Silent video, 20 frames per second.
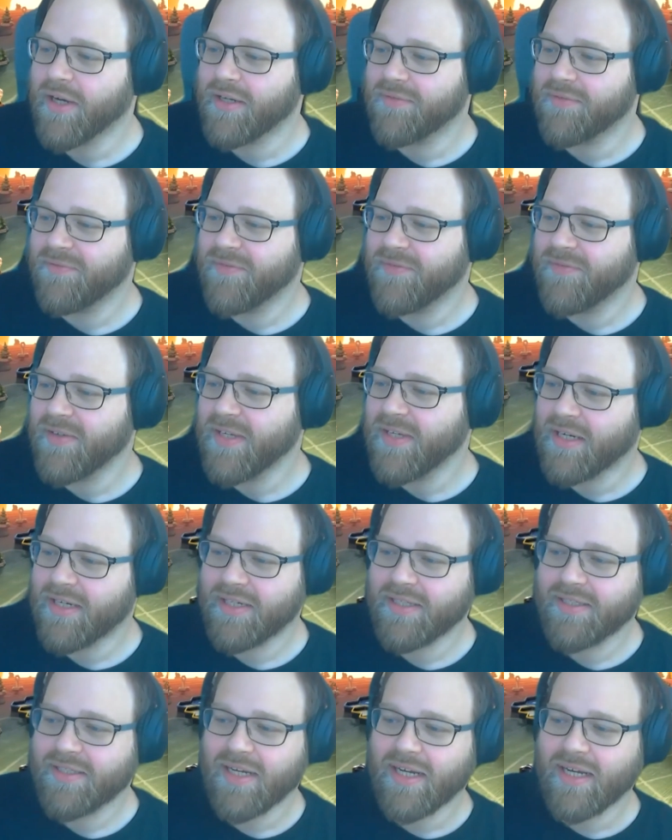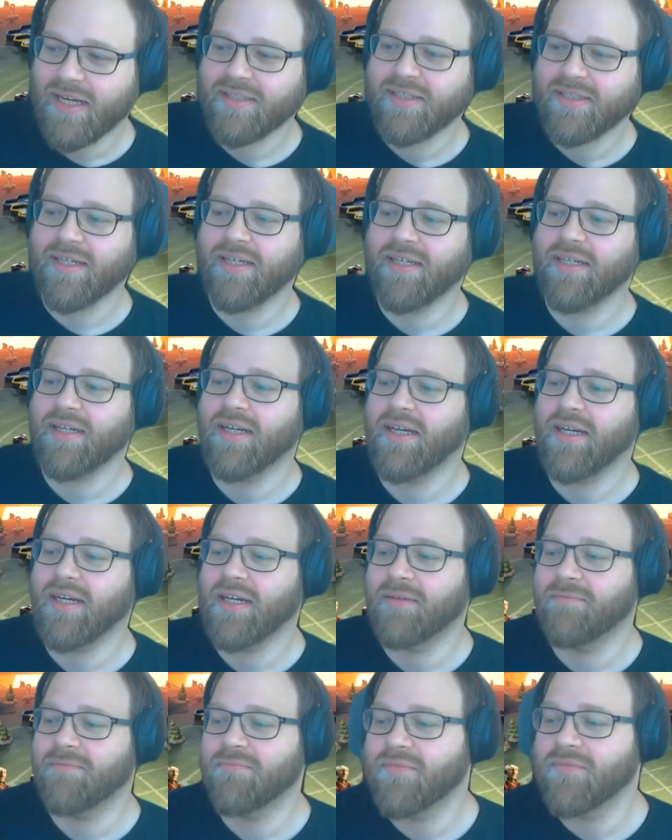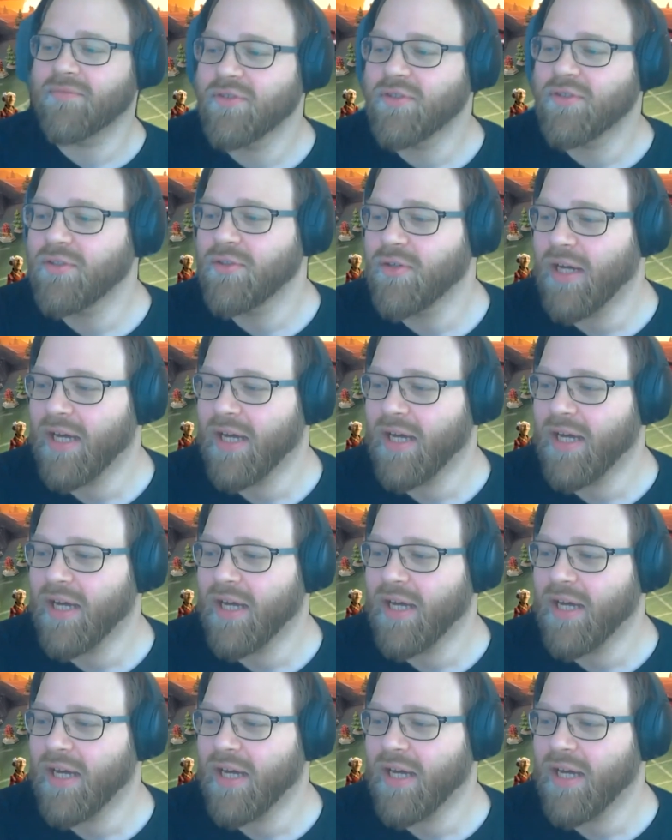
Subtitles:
Fina is asking, do you